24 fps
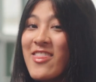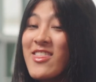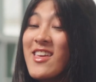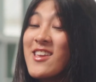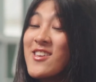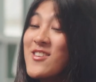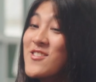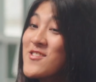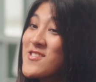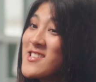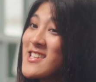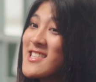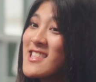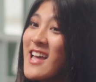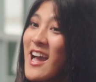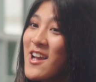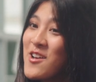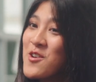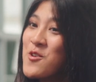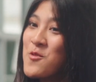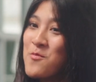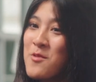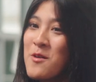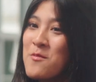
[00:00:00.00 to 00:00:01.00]
think using that
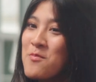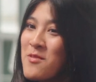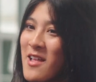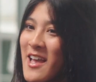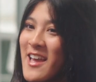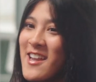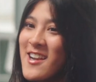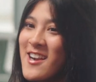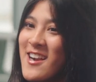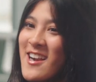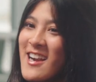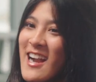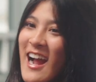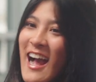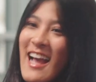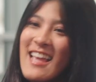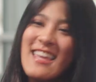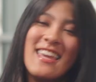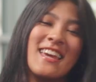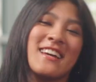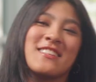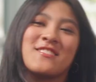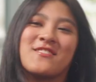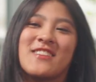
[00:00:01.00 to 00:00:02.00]
Cooper planner. I
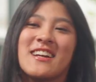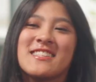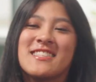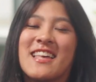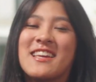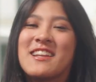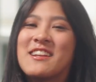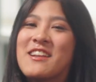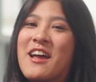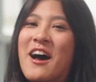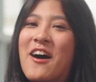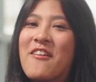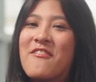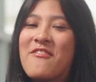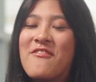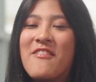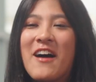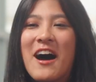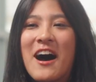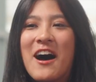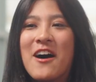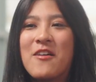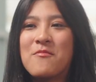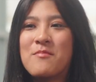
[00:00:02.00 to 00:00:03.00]
can't stress that enough.
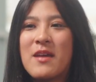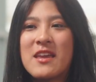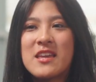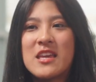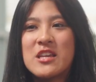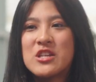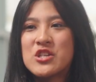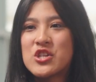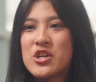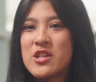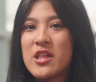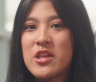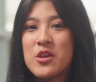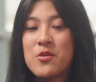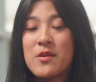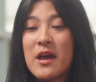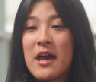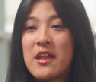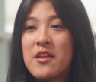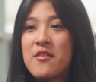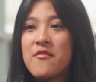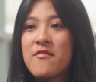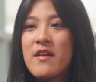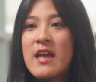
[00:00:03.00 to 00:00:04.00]
Um, making sure that you
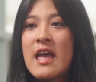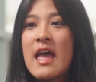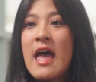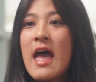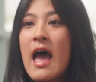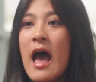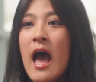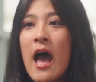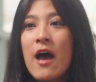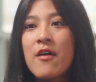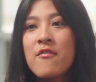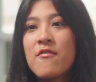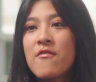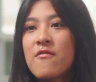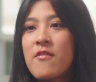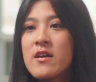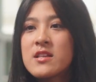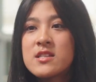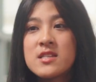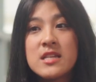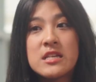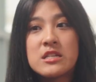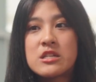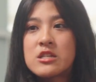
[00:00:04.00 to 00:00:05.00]
kind of have a
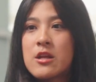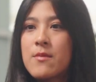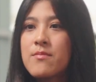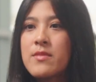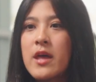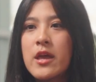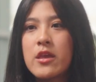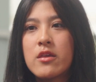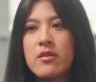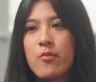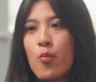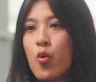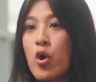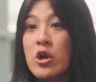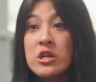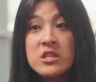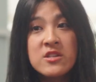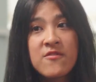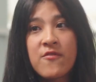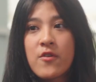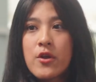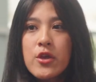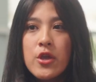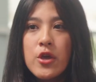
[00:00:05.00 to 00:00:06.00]
system that
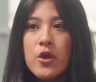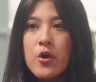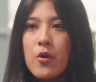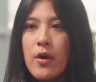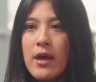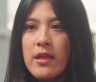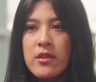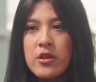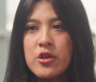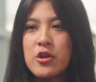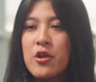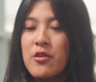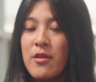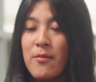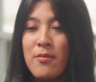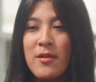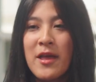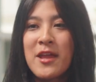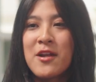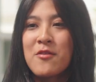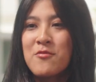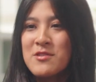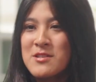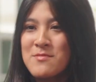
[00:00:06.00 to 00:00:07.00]
works for you. And, you know, the
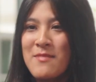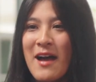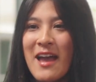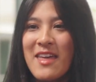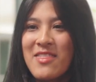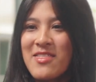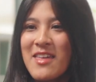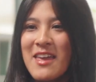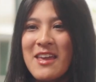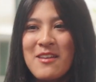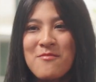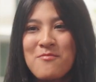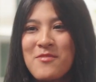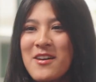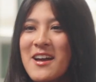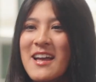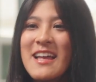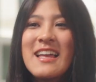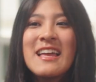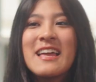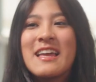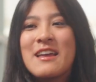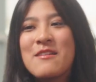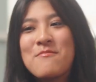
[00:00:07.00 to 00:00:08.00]
planner was my thing,
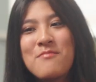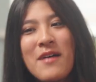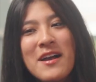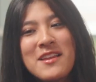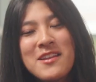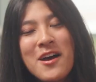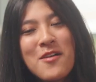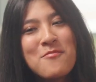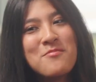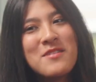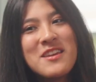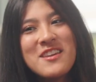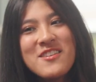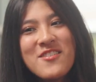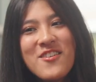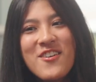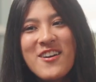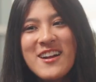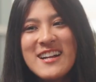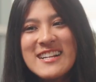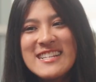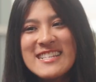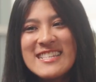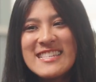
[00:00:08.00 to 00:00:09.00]
but might not be
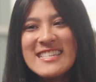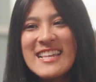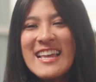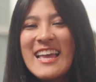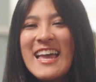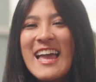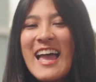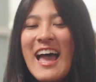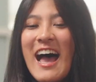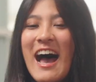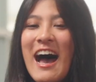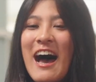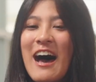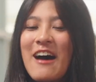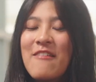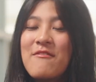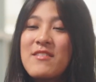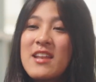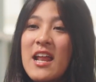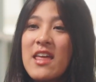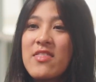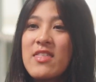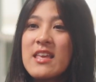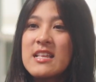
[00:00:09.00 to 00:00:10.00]
yours. Um,
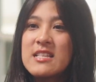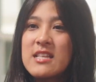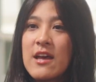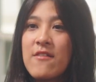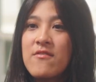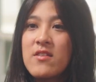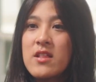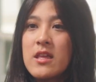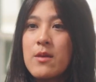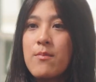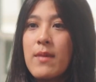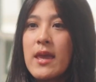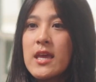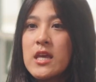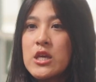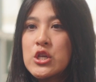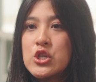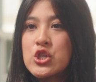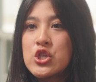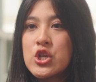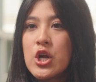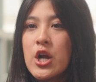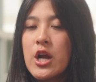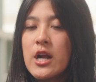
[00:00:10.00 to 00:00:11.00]
and I think definitely making
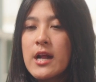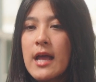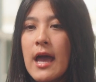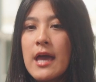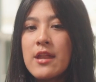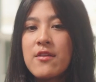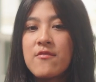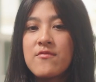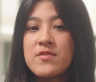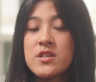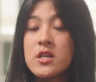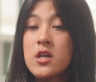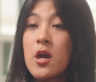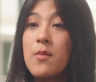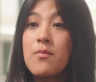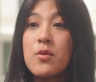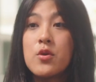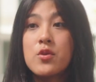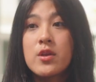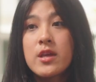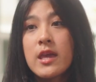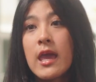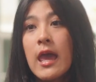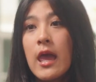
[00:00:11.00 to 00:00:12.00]
sure kind of to
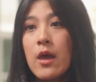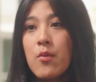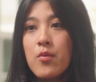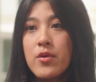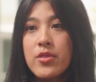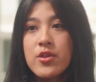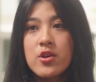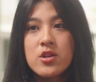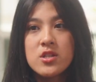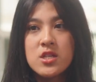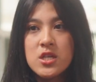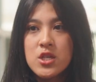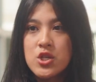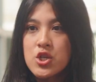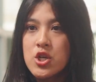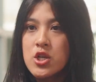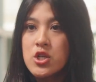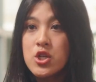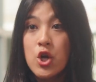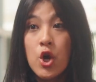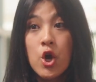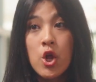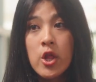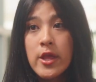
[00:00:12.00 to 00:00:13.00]
communicate with your
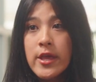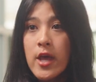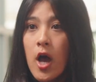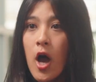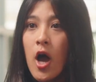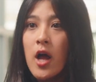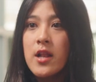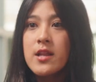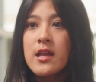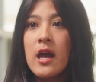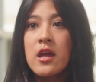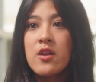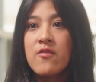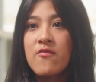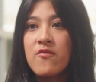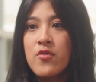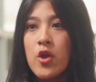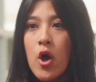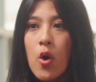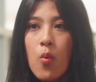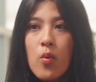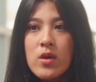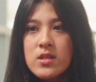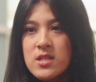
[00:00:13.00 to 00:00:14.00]
teachers early on, kind of
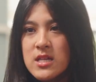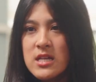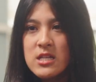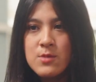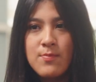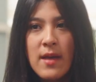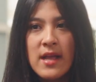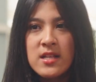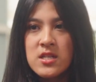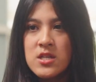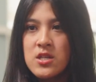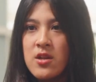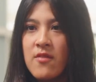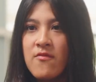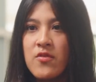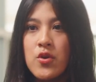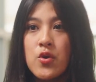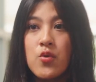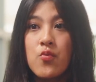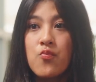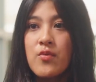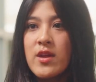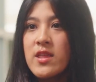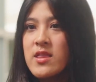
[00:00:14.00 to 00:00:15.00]
know what's expected of
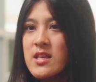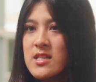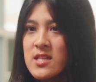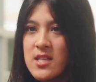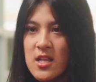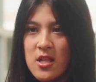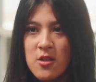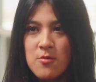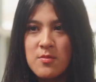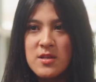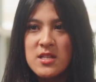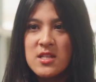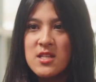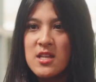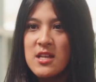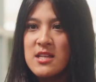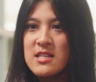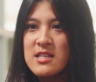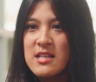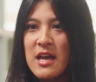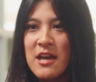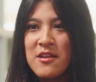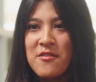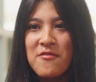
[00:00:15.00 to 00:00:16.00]
you, read the
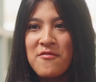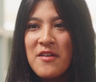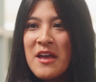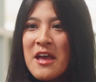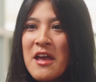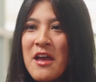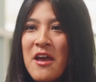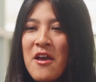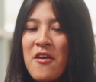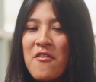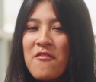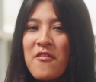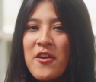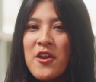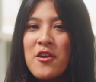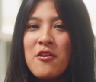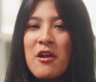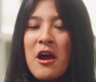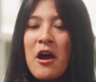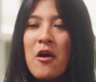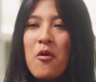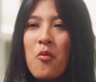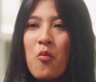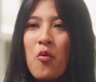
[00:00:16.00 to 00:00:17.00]
syllabuses, kind of figure
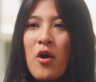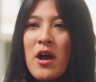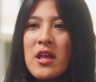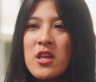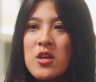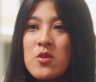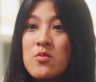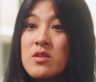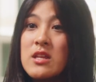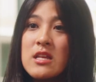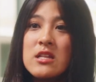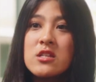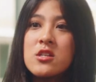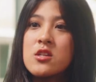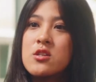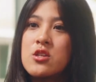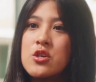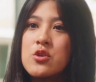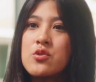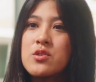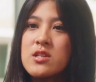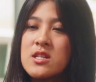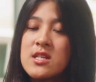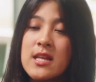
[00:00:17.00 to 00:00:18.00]
out what you need to
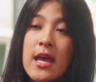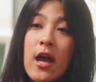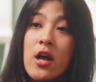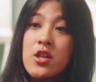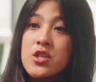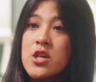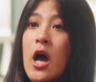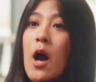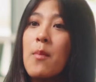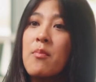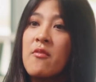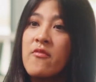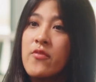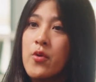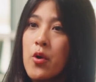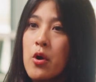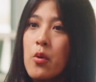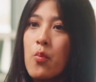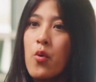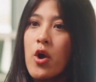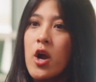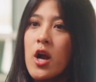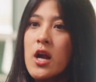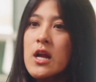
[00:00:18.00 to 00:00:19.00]
do to stay on top of
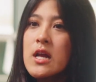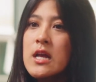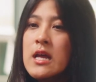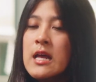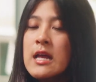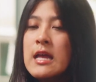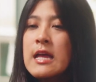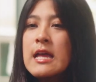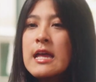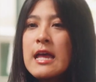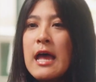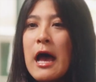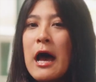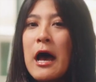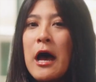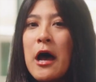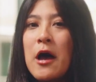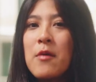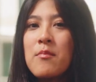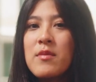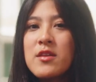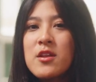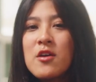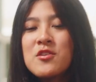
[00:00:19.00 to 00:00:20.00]
your work.
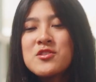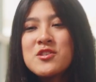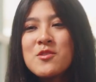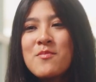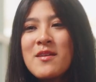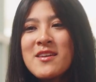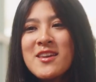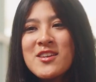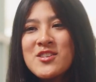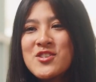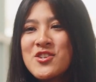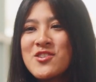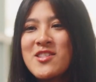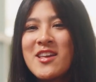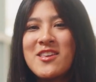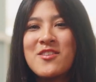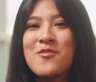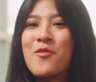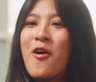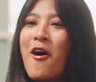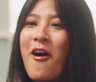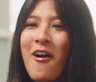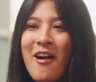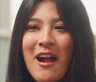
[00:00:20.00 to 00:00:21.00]
Um, and also making sure that
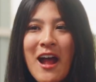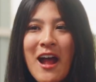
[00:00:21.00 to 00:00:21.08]
you are